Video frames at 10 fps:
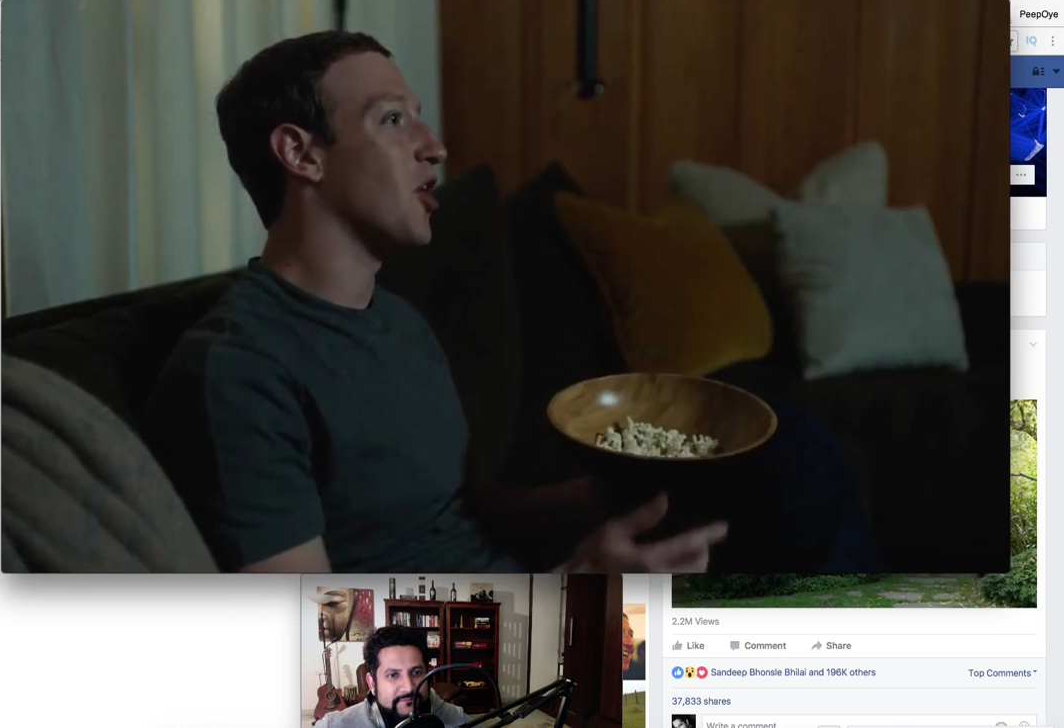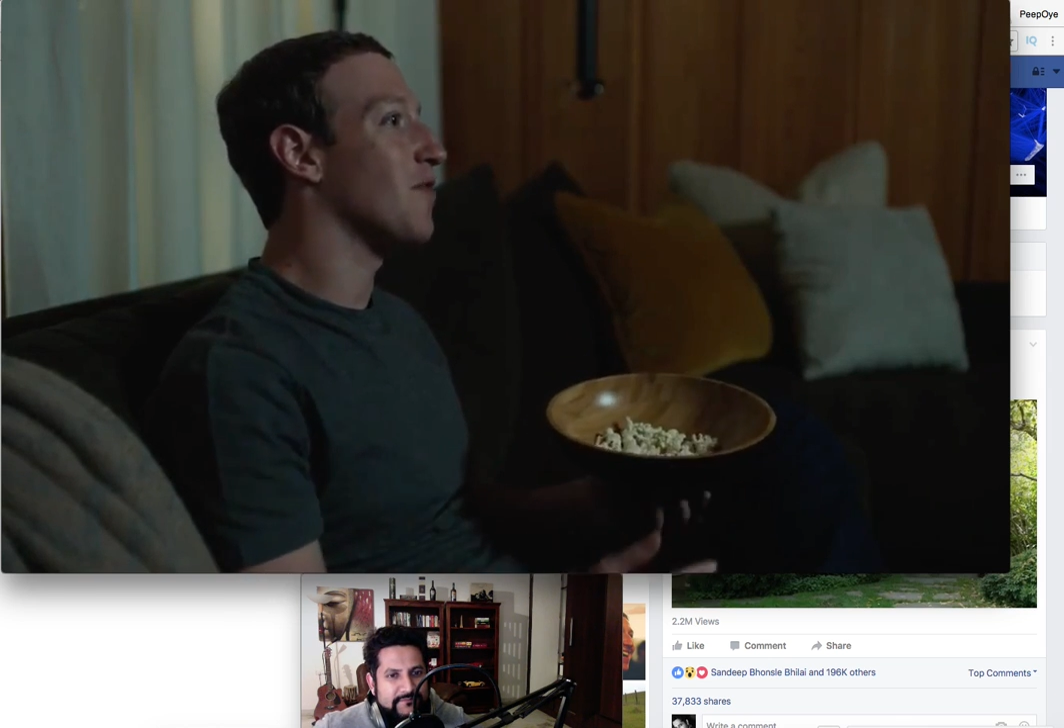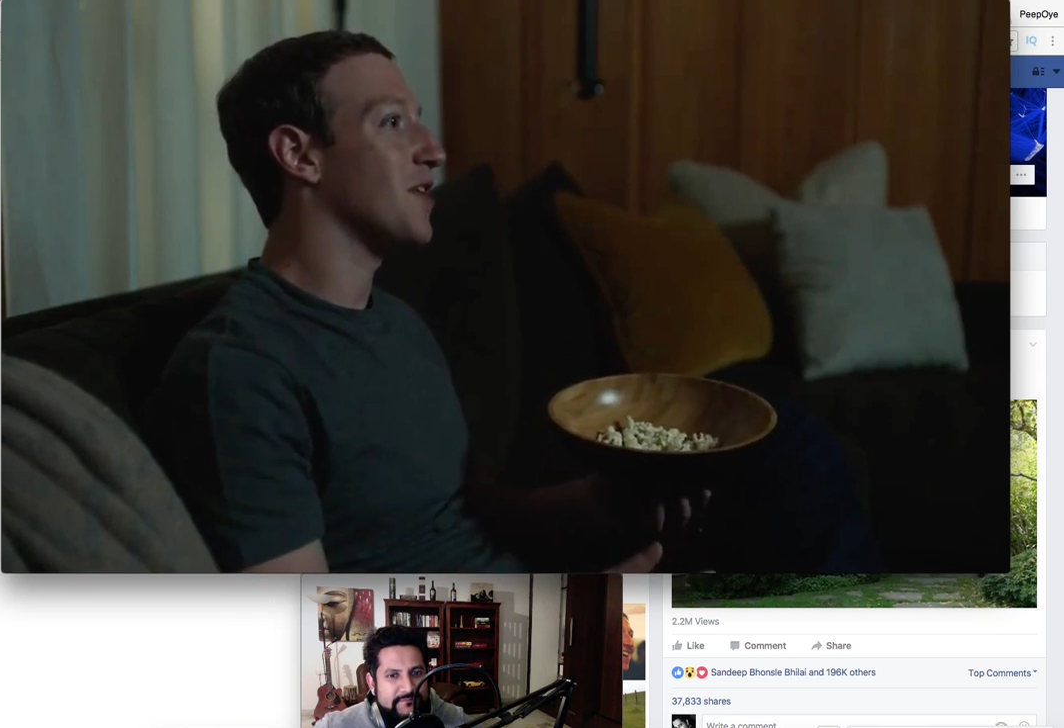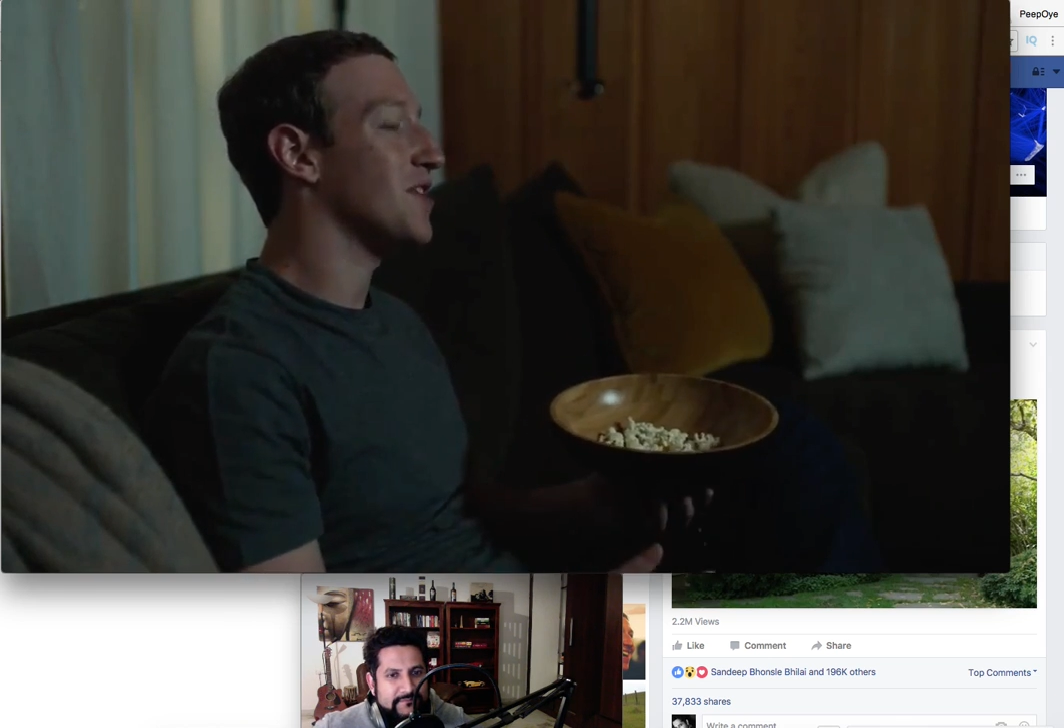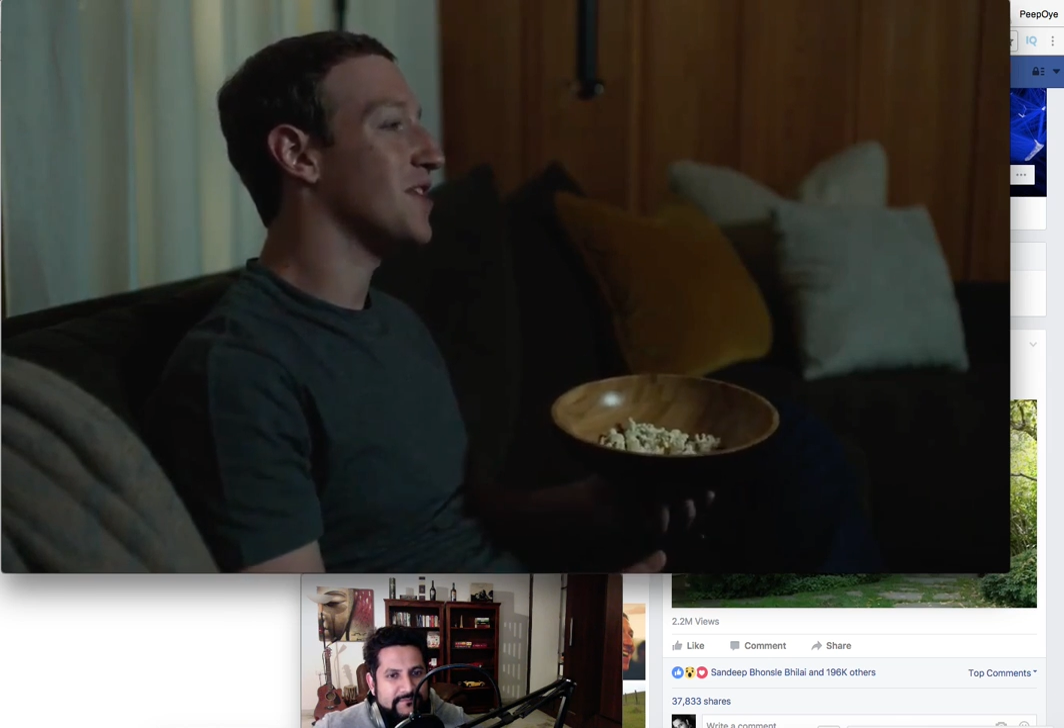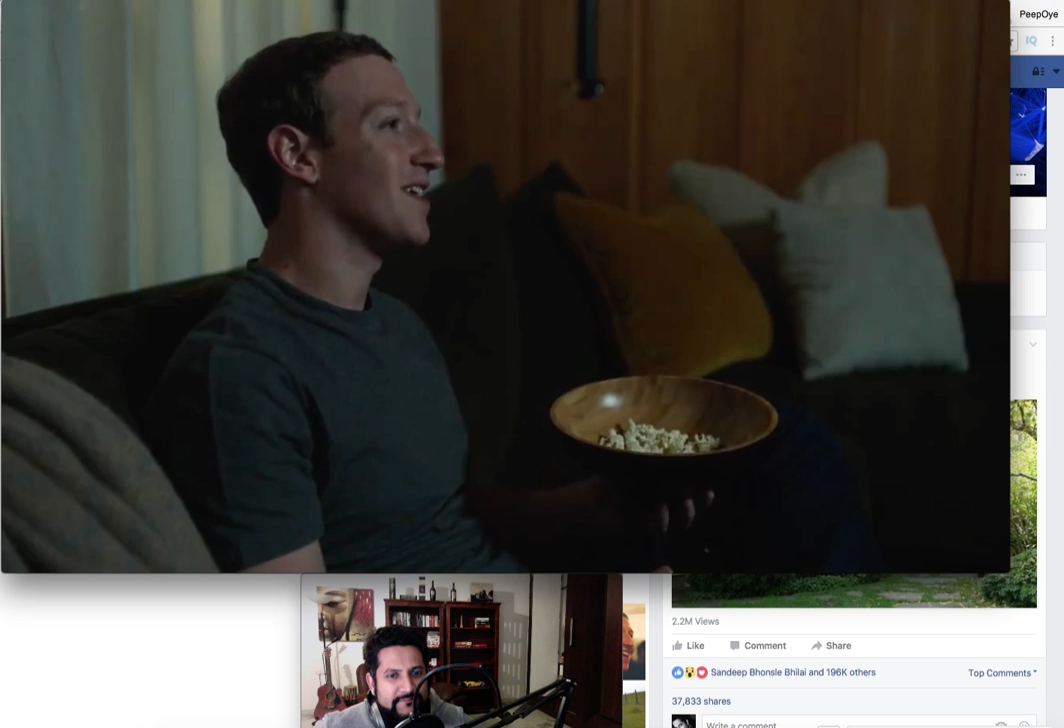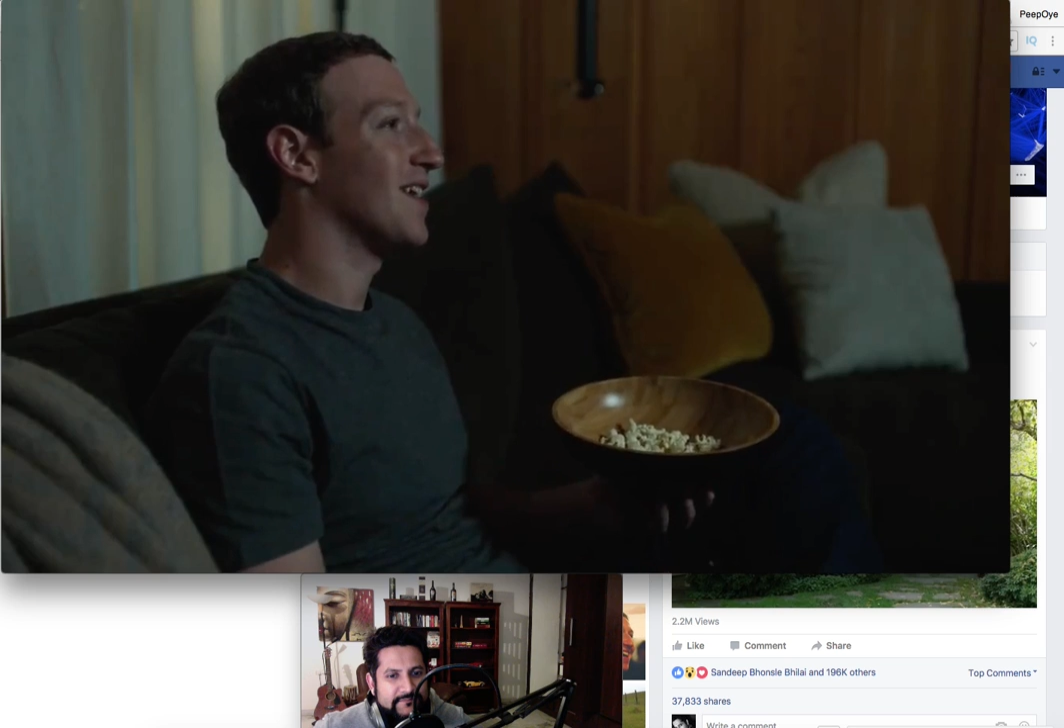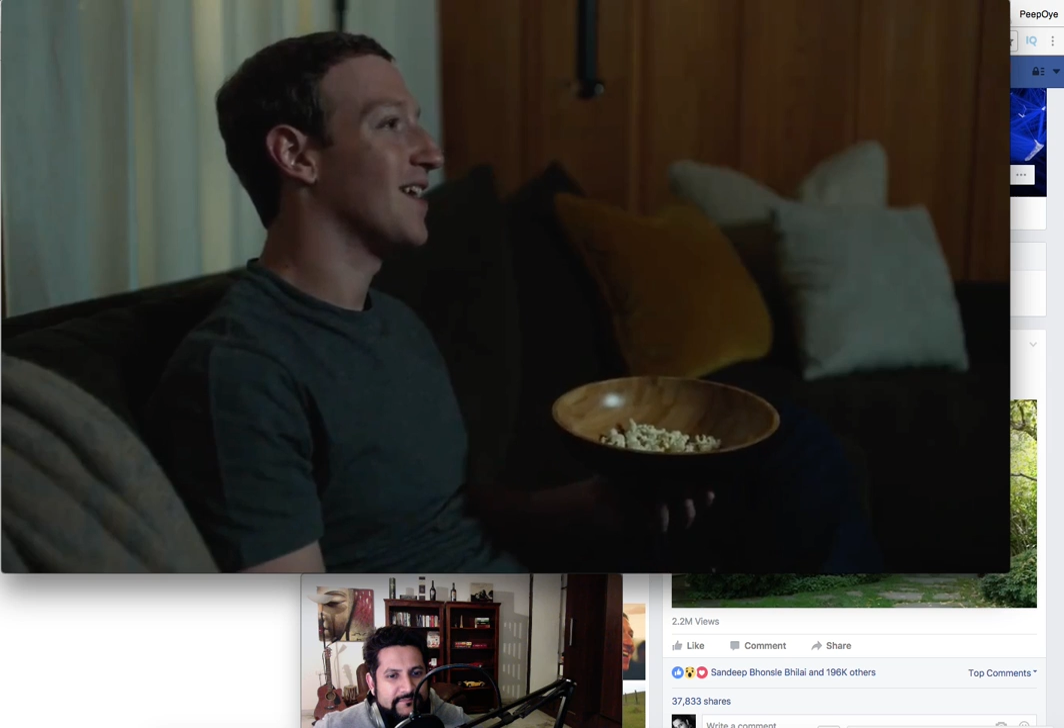Jarvis. You